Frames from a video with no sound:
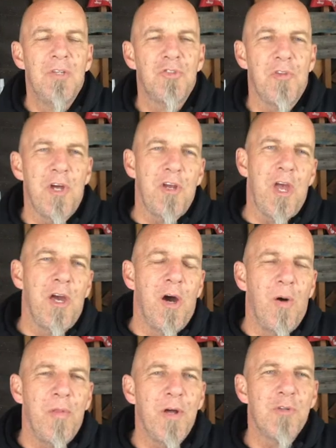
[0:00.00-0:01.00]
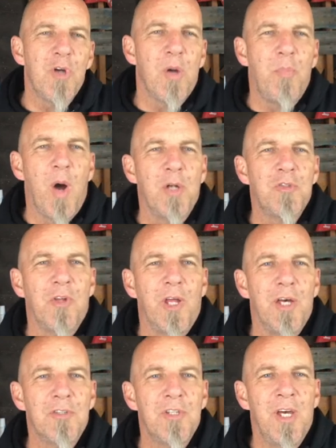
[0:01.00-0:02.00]
So there you go. There's our parts
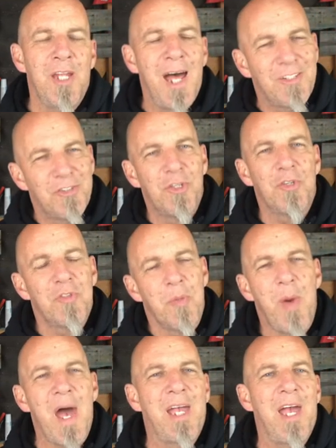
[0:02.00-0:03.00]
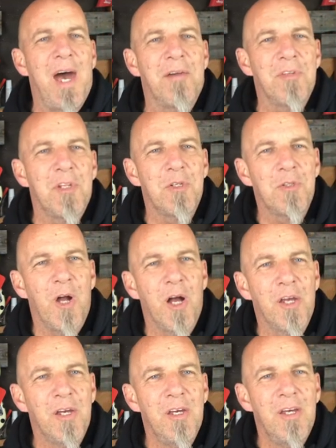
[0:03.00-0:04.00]
list, and that's just the back half of the
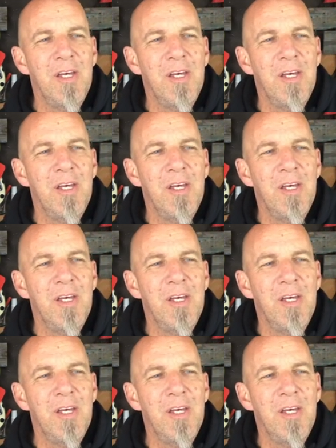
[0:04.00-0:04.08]
truck.